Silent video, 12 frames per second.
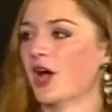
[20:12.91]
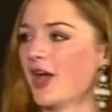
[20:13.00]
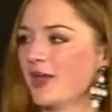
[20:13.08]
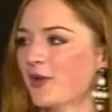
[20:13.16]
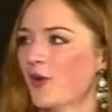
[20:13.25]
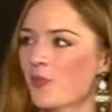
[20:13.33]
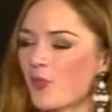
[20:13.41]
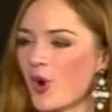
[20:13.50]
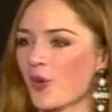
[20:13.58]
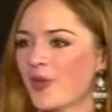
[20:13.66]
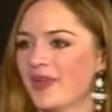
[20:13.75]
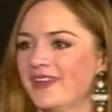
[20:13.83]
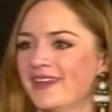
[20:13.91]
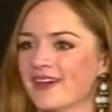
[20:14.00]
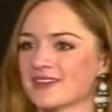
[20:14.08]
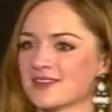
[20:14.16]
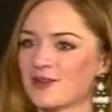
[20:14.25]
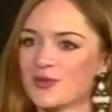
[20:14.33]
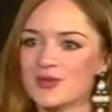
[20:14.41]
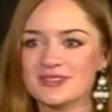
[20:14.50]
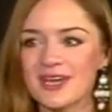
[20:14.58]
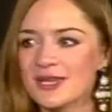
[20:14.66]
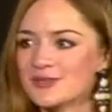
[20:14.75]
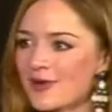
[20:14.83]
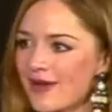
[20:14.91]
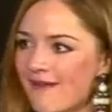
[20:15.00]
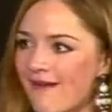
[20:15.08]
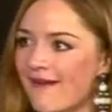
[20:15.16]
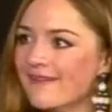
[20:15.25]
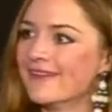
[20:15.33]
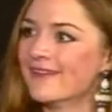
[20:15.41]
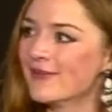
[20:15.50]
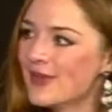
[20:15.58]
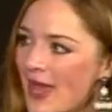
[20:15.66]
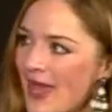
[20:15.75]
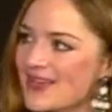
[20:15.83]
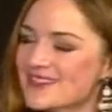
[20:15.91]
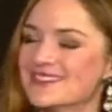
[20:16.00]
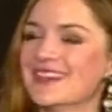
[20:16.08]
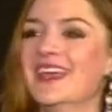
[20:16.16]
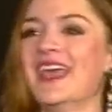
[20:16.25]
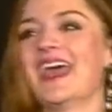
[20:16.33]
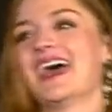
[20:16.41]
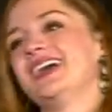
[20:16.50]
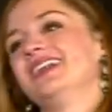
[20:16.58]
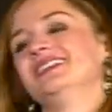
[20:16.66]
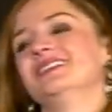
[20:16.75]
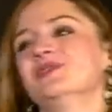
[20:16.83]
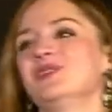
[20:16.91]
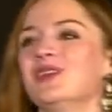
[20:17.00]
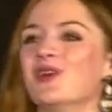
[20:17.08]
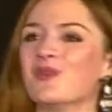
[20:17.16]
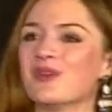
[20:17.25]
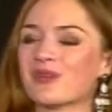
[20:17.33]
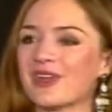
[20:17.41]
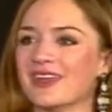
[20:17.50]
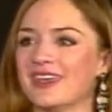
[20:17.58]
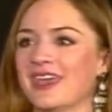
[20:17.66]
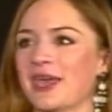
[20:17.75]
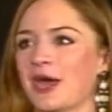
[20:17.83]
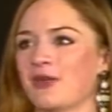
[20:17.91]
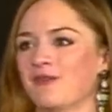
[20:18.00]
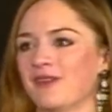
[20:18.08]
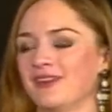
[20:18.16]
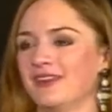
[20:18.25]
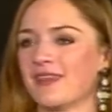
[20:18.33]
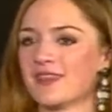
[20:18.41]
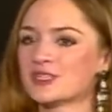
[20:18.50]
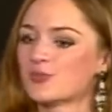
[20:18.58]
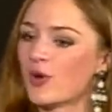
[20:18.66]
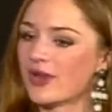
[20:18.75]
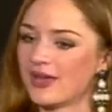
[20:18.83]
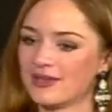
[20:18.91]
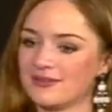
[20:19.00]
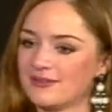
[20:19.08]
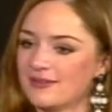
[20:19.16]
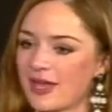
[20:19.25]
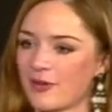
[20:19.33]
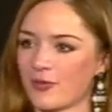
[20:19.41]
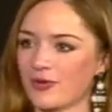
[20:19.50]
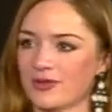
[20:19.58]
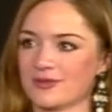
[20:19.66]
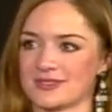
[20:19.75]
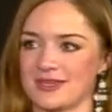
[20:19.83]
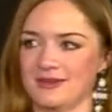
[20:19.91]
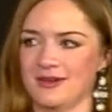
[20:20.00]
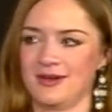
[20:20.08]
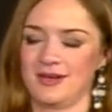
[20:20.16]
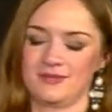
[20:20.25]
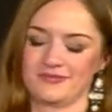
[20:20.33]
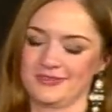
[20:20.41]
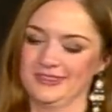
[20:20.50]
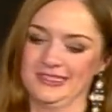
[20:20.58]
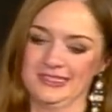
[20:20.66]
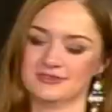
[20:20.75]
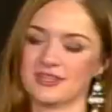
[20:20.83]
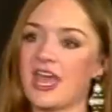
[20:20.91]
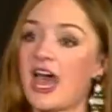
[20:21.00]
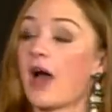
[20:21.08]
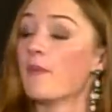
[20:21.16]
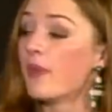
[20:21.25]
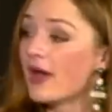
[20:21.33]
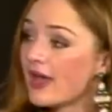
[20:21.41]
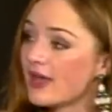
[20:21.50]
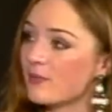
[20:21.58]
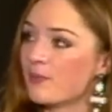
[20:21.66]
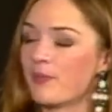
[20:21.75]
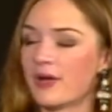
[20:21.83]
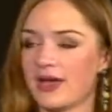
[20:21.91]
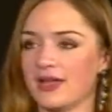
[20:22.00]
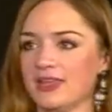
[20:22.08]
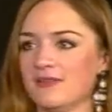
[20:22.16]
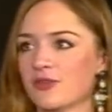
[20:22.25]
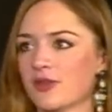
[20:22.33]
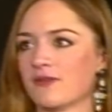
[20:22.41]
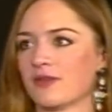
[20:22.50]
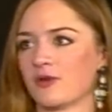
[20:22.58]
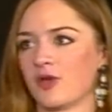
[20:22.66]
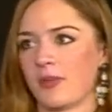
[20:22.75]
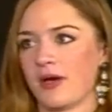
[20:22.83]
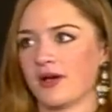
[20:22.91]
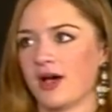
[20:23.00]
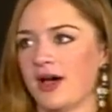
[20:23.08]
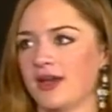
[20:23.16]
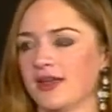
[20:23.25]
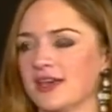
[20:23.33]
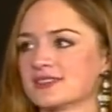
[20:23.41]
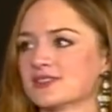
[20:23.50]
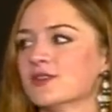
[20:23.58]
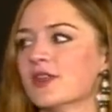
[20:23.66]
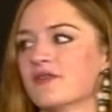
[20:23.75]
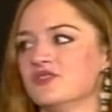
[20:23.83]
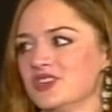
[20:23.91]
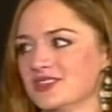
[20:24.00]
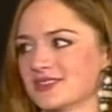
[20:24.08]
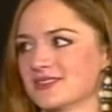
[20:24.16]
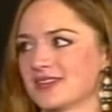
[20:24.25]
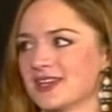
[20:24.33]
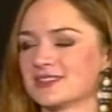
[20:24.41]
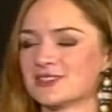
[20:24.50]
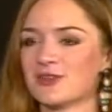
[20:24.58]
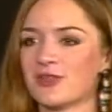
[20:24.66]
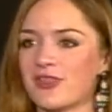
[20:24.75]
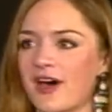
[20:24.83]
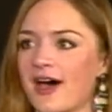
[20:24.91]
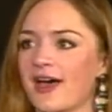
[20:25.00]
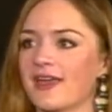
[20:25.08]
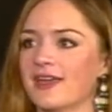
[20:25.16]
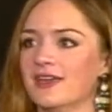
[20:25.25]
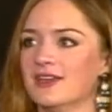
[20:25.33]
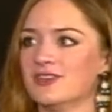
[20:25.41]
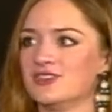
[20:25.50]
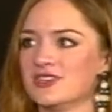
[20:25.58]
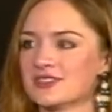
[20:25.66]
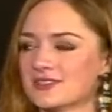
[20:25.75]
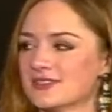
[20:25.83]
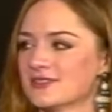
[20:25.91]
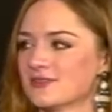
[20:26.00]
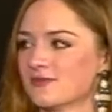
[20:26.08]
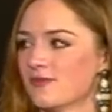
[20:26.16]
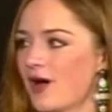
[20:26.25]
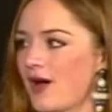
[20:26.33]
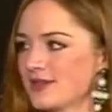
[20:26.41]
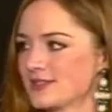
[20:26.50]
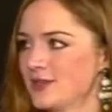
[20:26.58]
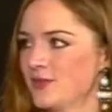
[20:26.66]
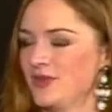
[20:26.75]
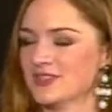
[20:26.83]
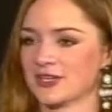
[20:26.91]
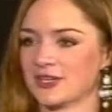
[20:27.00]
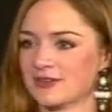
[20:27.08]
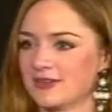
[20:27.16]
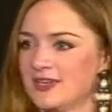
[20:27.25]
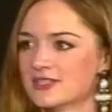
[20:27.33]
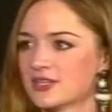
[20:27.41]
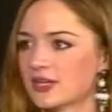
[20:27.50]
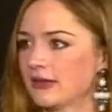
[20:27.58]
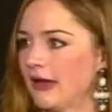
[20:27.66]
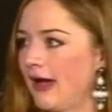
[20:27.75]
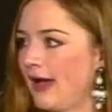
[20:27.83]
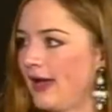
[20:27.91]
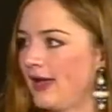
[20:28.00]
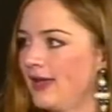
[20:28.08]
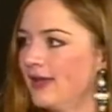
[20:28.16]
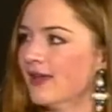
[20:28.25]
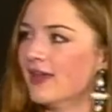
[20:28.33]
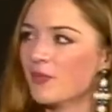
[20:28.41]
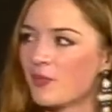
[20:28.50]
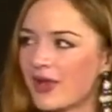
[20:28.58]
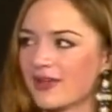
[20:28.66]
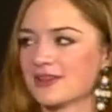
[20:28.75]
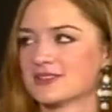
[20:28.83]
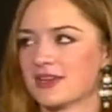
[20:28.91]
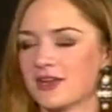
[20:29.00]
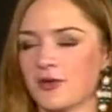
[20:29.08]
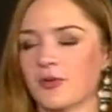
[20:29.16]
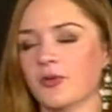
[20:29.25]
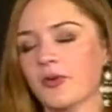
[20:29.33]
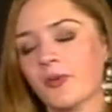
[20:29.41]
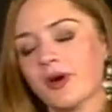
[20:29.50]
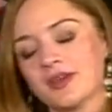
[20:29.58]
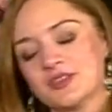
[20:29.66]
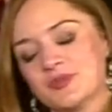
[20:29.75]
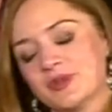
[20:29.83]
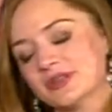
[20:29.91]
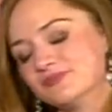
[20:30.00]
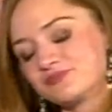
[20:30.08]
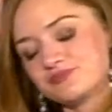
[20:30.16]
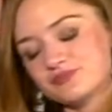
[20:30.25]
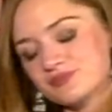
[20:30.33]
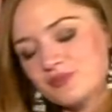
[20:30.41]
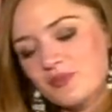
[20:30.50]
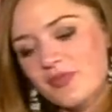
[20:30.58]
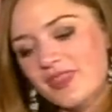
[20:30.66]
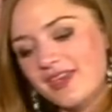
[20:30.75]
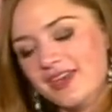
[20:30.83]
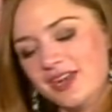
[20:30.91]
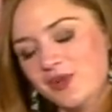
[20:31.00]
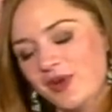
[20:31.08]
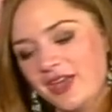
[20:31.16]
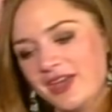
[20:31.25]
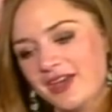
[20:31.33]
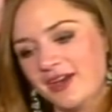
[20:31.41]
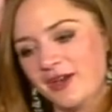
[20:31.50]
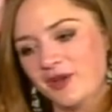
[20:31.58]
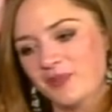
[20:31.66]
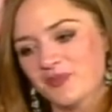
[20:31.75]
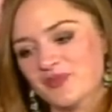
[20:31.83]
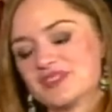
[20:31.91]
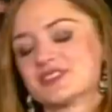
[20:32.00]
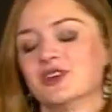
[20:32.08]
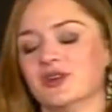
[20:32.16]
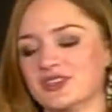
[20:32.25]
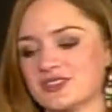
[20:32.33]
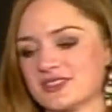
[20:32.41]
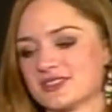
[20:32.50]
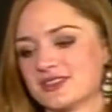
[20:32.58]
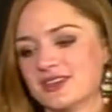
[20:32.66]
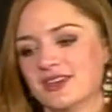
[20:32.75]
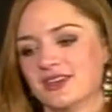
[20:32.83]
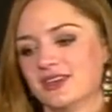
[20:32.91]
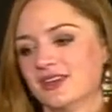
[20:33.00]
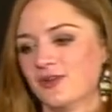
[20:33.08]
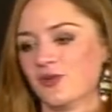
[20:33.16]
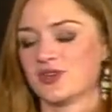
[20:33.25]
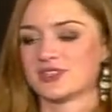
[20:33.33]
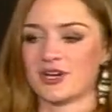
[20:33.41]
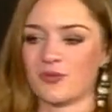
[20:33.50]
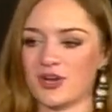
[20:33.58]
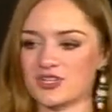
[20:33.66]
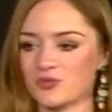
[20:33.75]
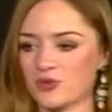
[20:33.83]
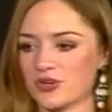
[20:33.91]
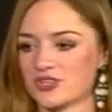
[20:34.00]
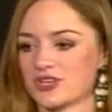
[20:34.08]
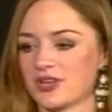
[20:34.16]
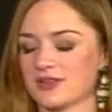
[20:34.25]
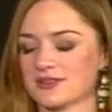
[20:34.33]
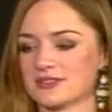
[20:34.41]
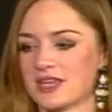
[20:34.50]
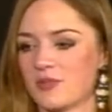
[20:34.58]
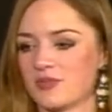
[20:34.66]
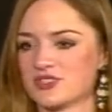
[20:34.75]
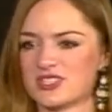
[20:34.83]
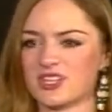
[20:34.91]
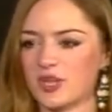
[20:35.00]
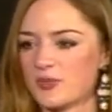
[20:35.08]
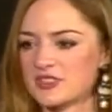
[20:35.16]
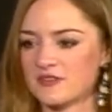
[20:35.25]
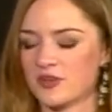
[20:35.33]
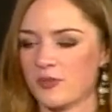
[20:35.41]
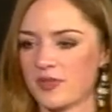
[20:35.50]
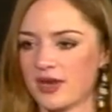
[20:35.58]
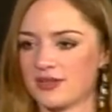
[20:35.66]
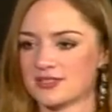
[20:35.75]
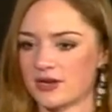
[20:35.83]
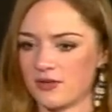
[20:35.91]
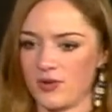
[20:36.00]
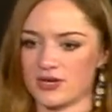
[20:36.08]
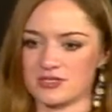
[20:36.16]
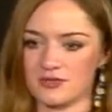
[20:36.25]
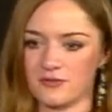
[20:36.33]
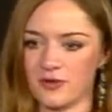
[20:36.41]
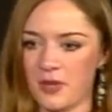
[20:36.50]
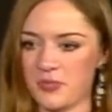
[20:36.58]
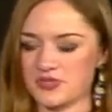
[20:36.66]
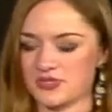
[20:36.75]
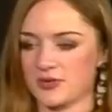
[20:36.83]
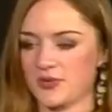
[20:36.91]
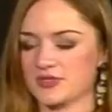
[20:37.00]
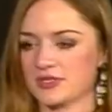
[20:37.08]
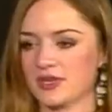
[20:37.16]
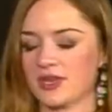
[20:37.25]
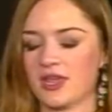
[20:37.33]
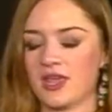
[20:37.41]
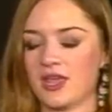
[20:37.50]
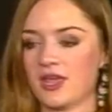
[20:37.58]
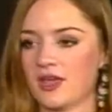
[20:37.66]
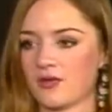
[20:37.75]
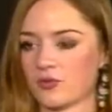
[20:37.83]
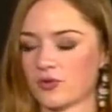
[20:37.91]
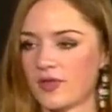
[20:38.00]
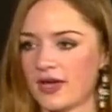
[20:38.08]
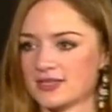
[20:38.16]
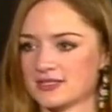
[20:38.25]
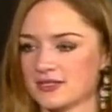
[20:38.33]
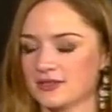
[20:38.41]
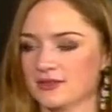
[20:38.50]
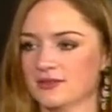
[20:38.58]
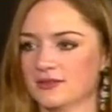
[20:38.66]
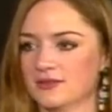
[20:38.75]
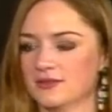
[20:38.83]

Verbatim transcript: uh, you know, a Mormon, and I was like, oh, this guy's right on, you know, yes. And, you know, we were getting a kick out of it. And at this point, I, I really was like, God, man. Eh. But, but even though I felt that way about God, I still loved Jesus. I still thought Jesus is awesome. He's a, he's a good guy, but because I didn't know who he was, but yeah. Anyway, um, so it just, we started watching Mauritian's, ep- just clips of him, and then I started watching the full episodes and realizing